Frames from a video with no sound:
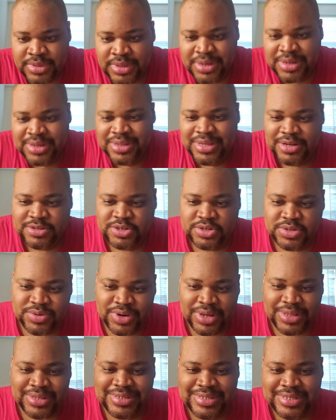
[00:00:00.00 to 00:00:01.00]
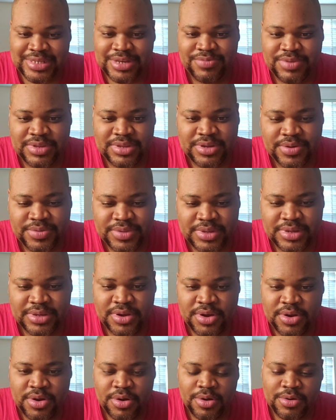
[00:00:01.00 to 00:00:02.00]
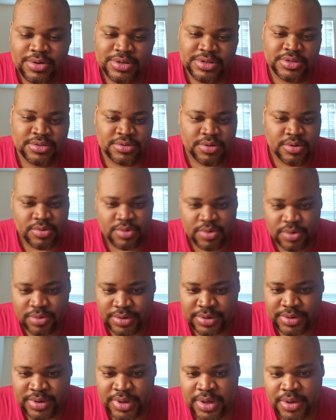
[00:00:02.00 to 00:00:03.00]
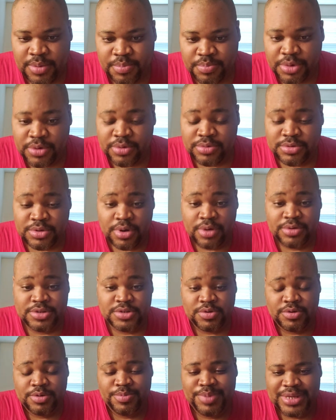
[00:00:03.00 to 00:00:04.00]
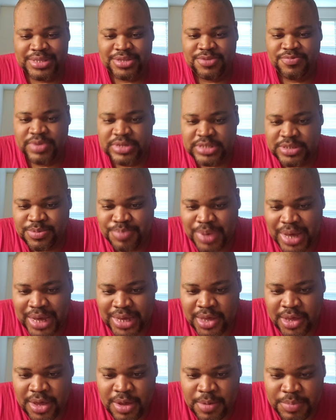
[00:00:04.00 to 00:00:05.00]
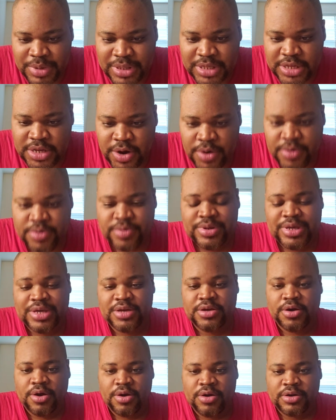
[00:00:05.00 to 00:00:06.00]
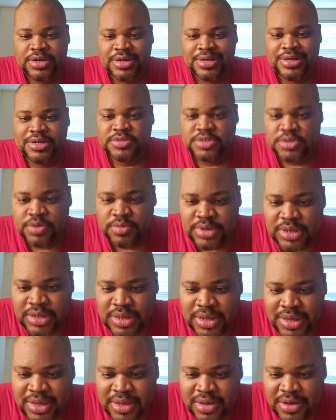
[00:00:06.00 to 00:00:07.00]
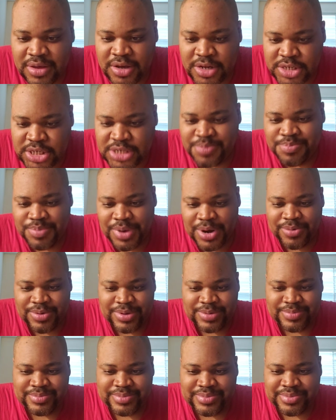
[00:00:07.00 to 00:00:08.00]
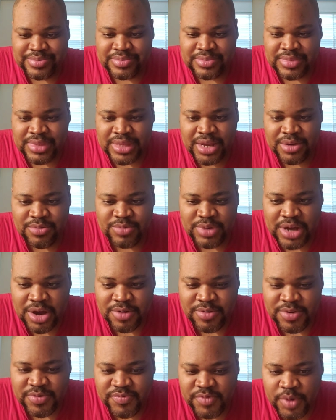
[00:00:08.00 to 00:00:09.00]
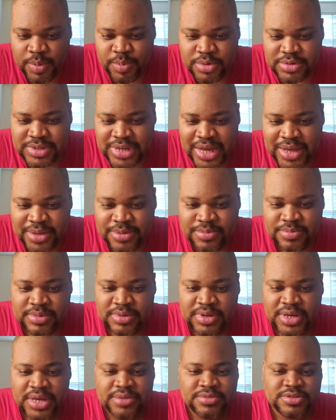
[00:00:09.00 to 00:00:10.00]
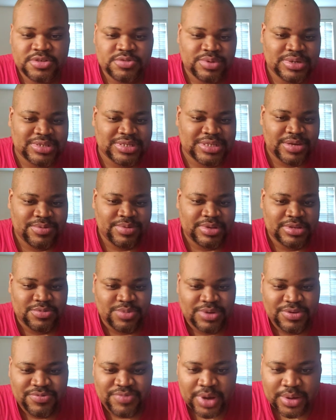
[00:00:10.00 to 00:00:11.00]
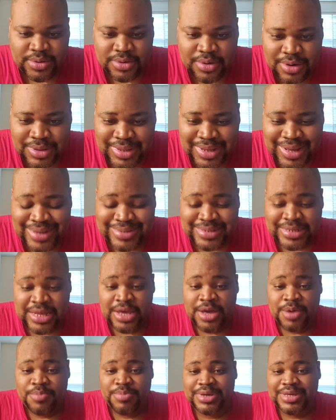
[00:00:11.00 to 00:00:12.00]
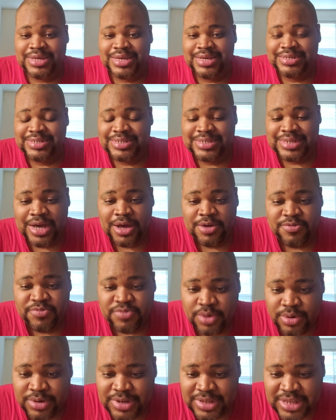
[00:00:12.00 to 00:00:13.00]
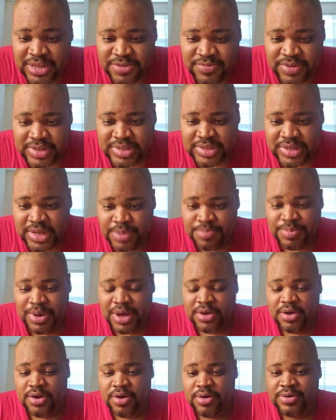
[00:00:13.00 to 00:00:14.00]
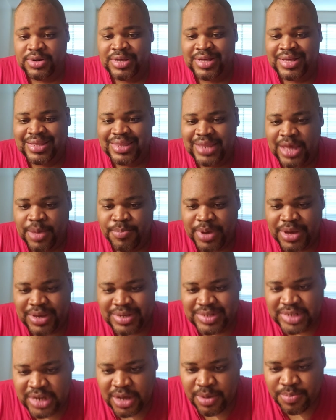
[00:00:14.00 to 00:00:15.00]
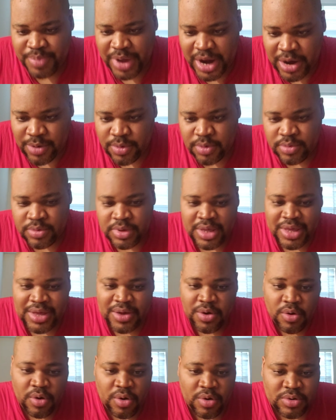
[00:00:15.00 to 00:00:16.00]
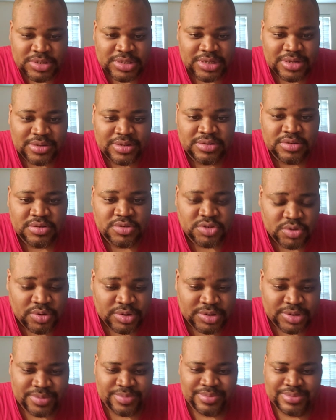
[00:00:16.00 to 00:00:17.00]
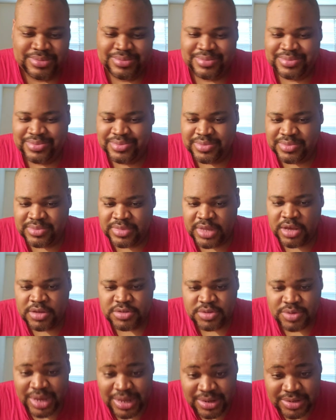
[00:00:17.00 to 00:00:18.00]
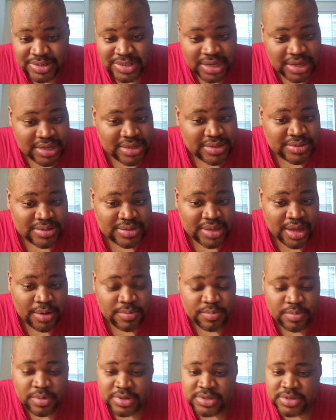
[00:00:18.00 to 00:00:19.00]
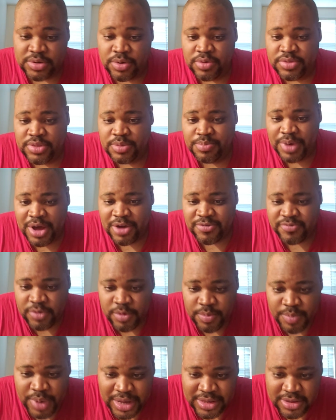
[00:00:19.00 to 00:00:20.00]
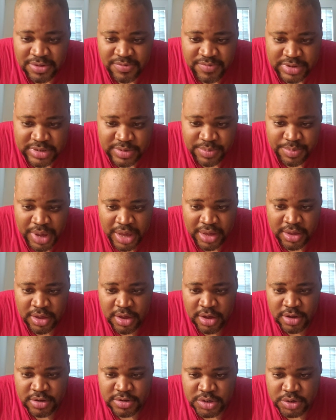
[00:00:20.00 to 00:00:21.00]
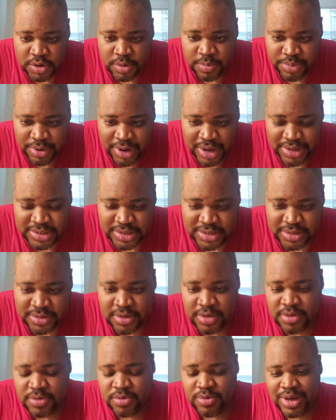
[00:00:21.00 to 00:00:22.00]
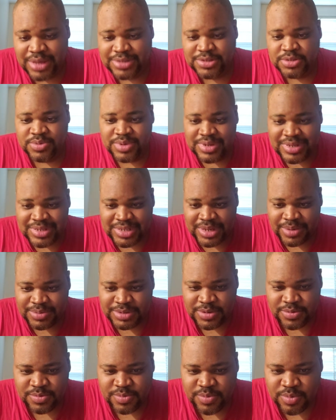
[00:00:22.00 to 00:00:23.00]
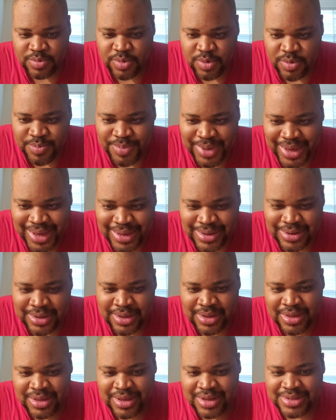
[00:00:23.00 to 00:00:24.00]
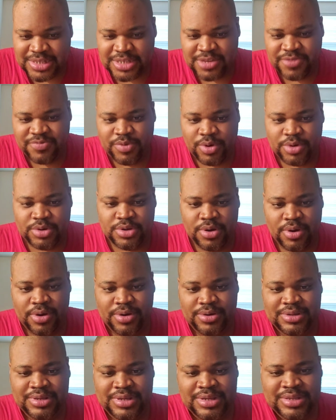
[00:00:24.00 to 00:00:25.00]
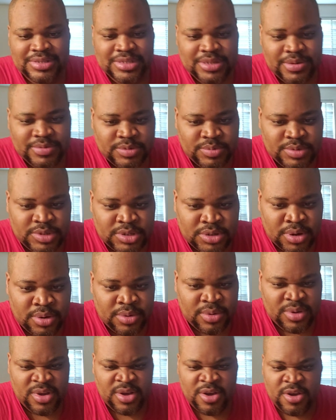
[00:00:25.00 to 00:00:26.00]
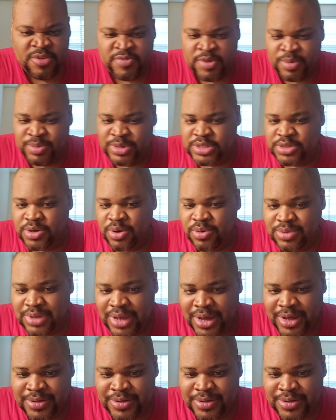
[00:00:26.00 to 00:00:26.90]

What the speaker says: Now trailing 7-0 early in the third quarter, Bulldogs quarterback defensive back Billy Hearn and guard Tony Cushenberry recovered fumbles at Gators' 27 and 25-yard lines. But each time Florida defense led by guard linebacker John Barrow halted the Georgia. So Gators' second stop was authored by fullback defensive back Joe Brodsky, who had 2 interceptions, who made a 64-yard interception return from his goal line.